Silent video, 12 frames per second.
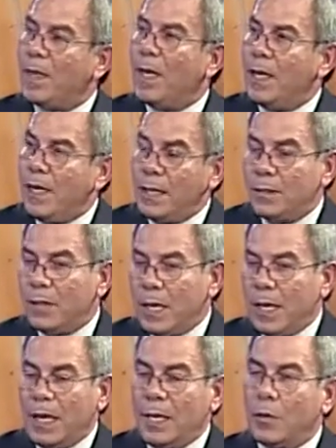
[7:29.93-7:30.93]
And
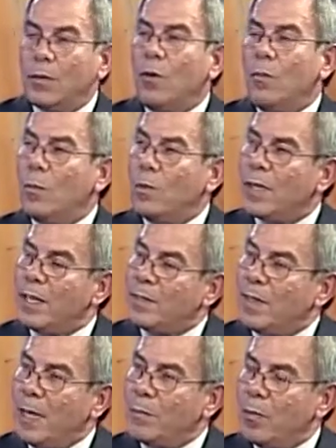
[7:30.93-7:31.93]
I, I don't know when we'll get
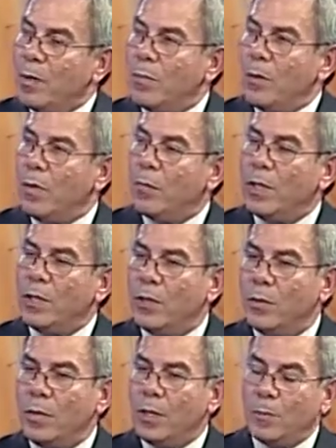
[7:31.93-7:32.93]
to that point, but when we
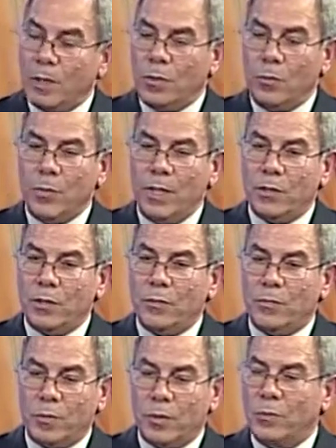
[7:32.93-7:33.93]
do, there'll be two ways to,
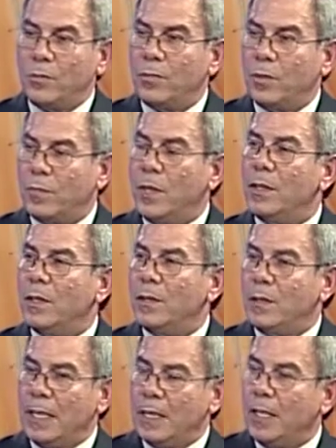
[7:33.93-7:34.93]
to, to fund it.
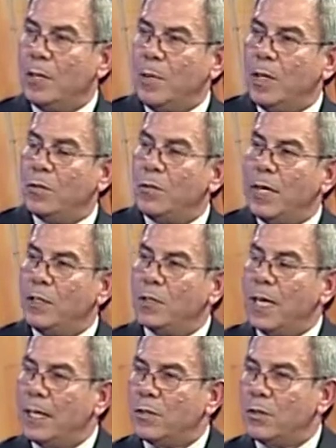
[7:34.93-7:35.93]
That'll either be to raise
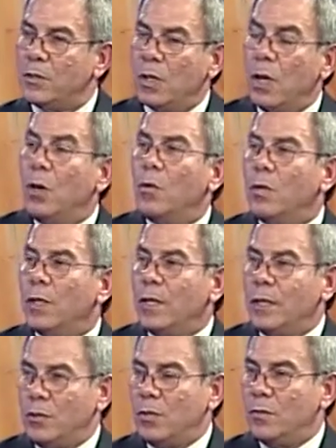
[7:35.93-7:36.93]
taxes or to
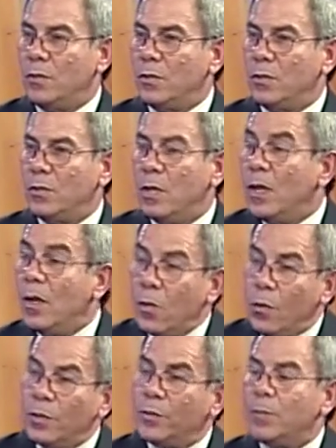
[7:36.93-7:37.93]
cut services,
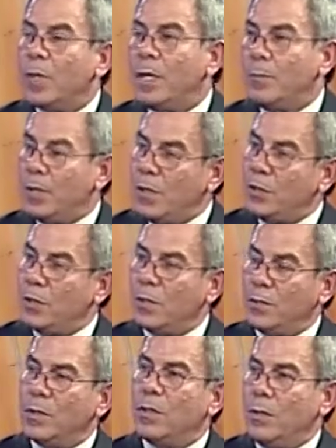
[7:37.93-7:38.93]
or some combination
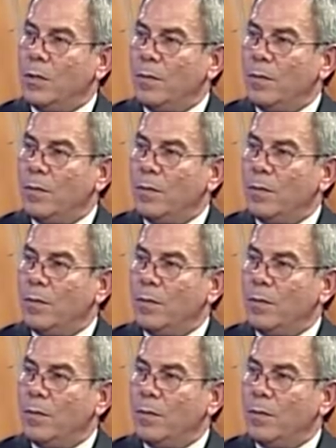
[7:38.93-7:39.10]
of the two.